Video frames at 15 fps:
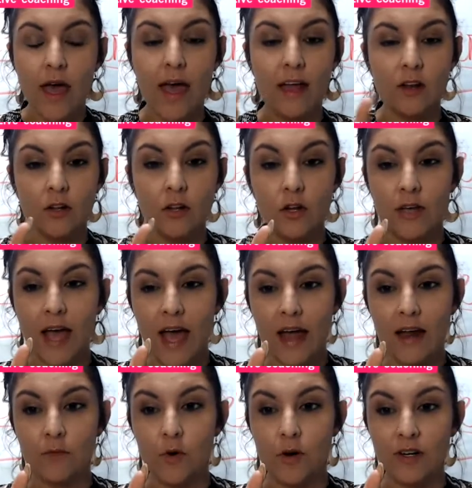and look
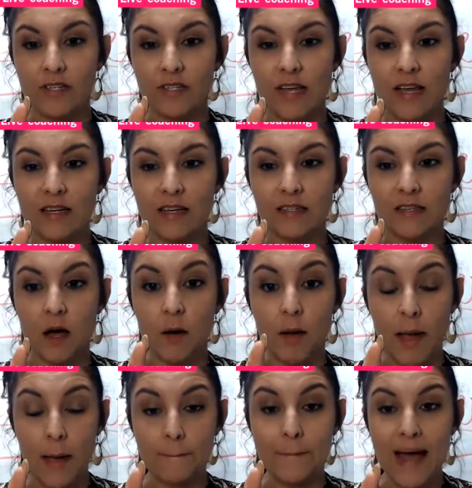at where it says
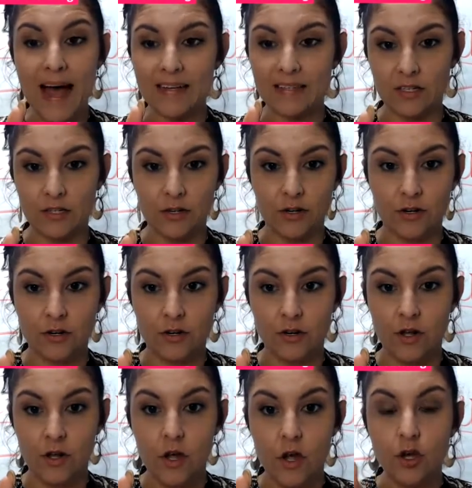ambassador.
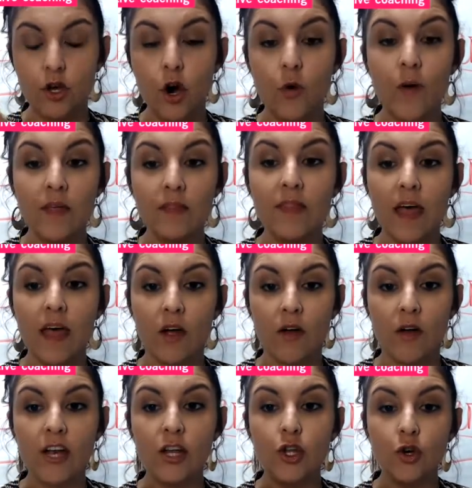Go in
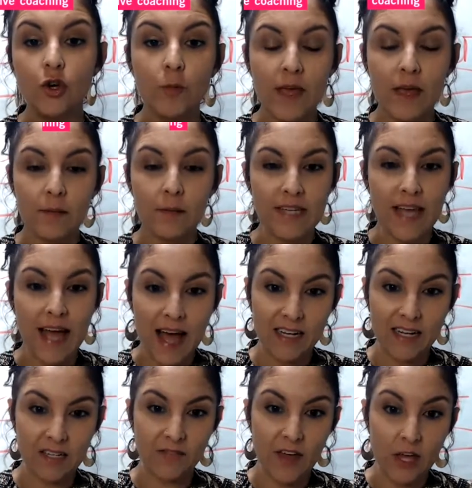there and you'll be able to
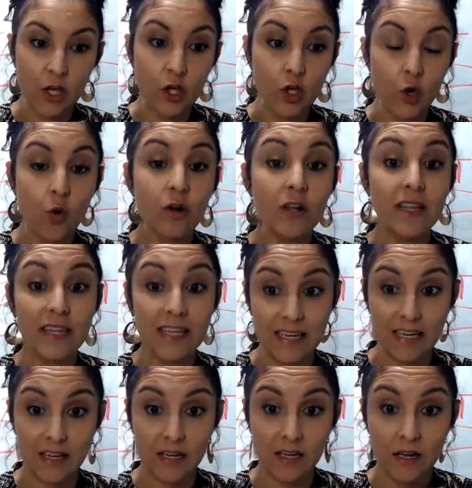activate your
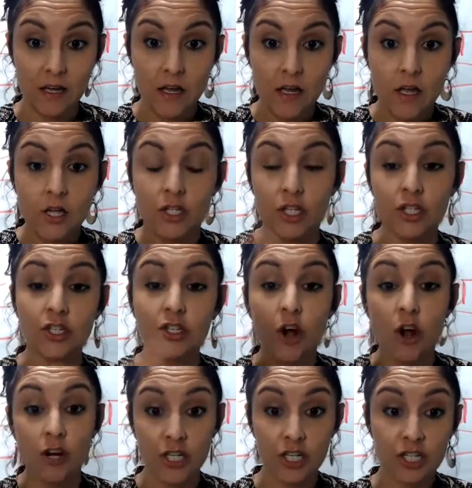link to
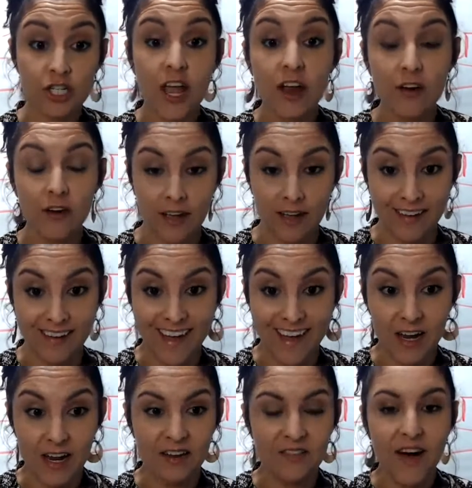start sharing
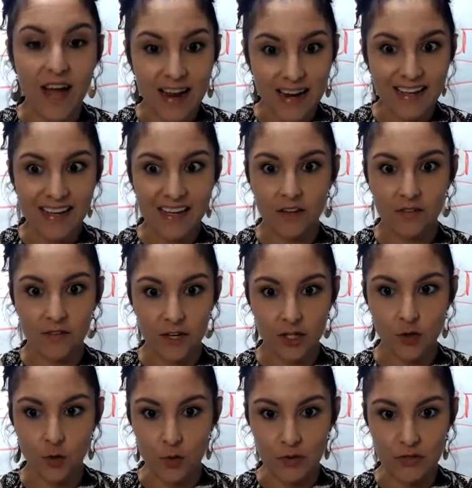and inviting
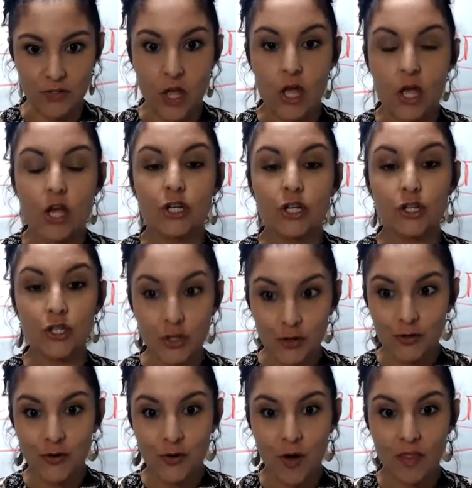individuals
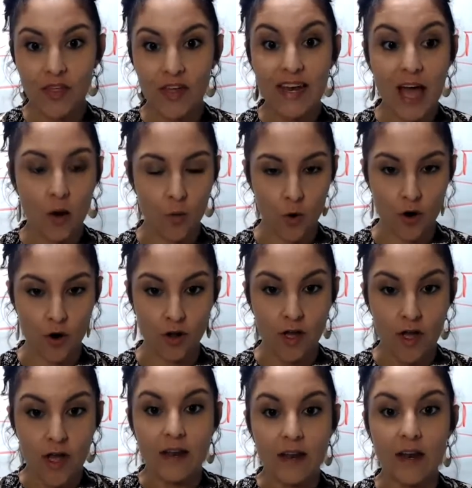to the network.
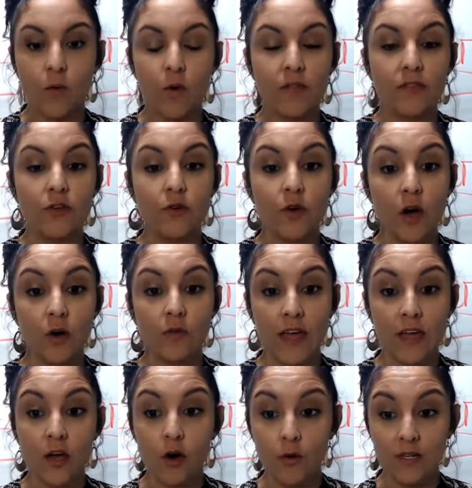Now, when
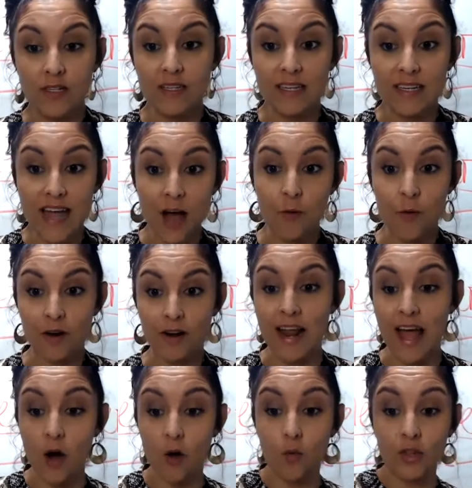they go into the network
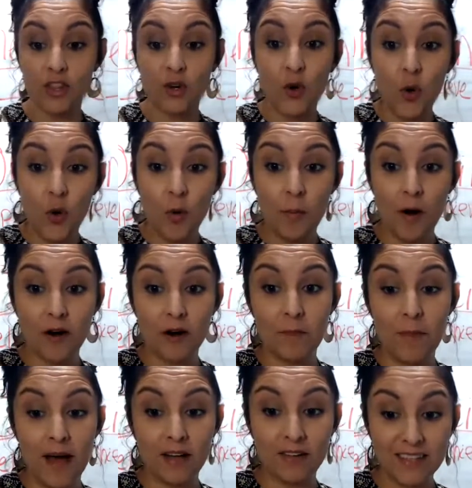now, what the cool part
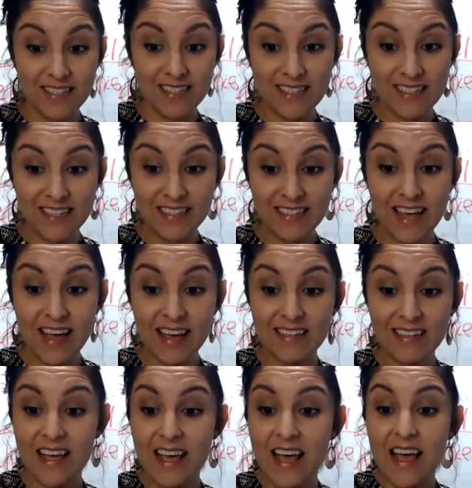about this is,
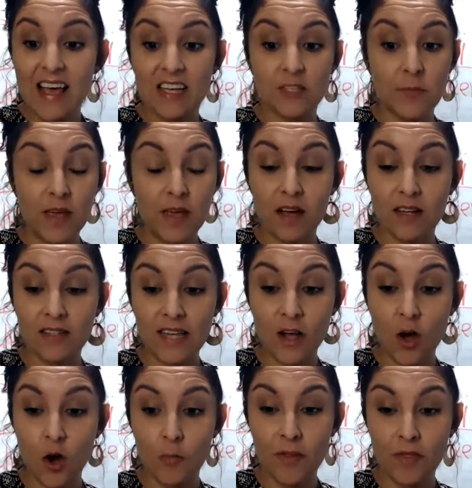guys, is because I
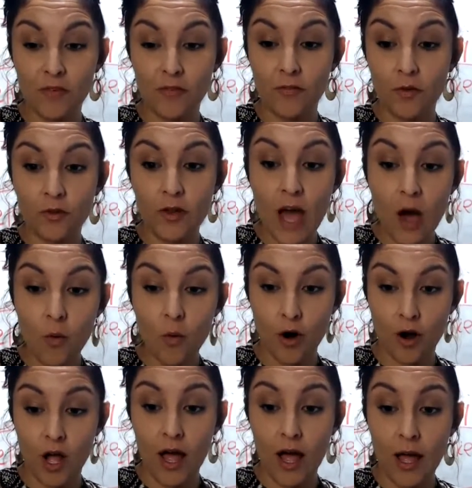opened the full
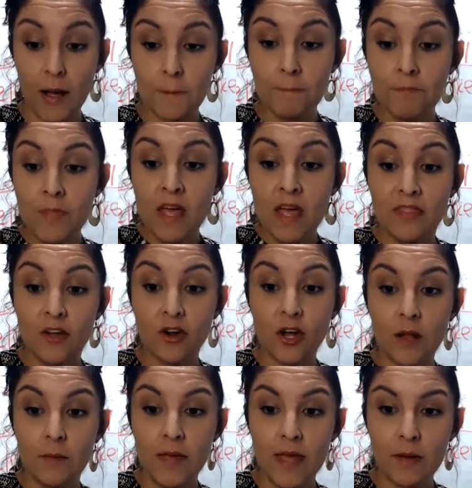network up, they're
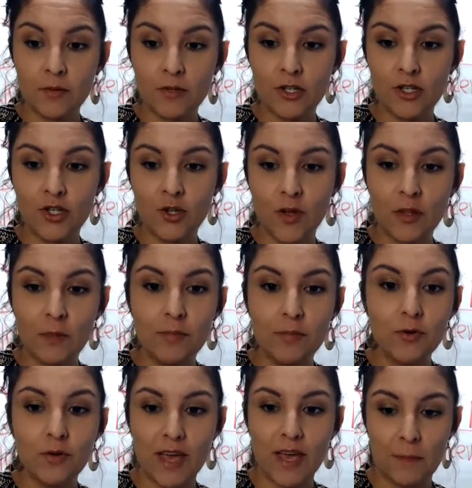going to be able to join the
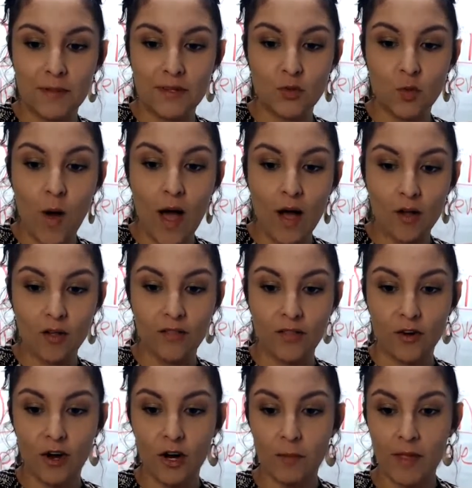boot camp as well. And
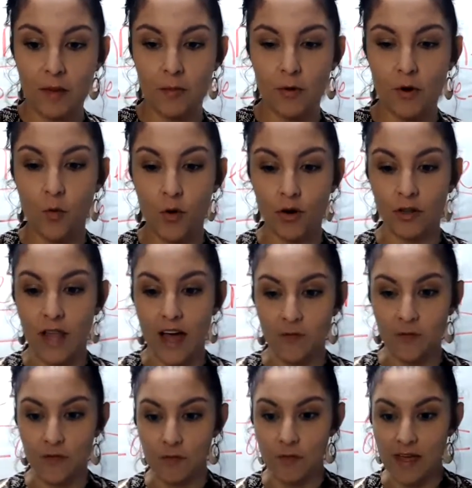they're going to be able to work live
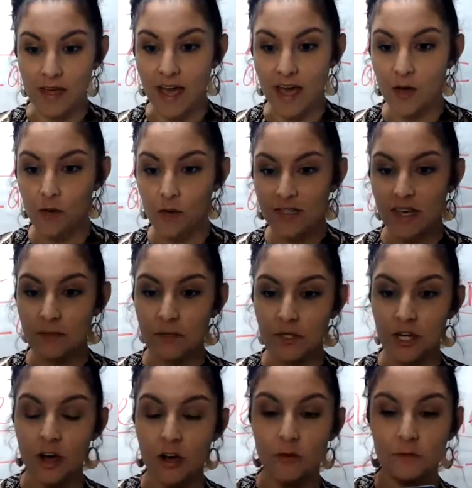with me. Hey, what's up,
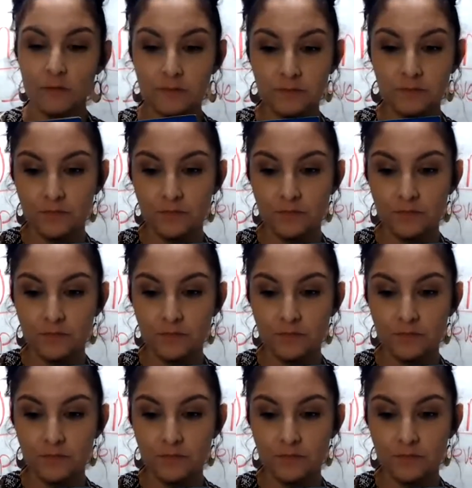Joe?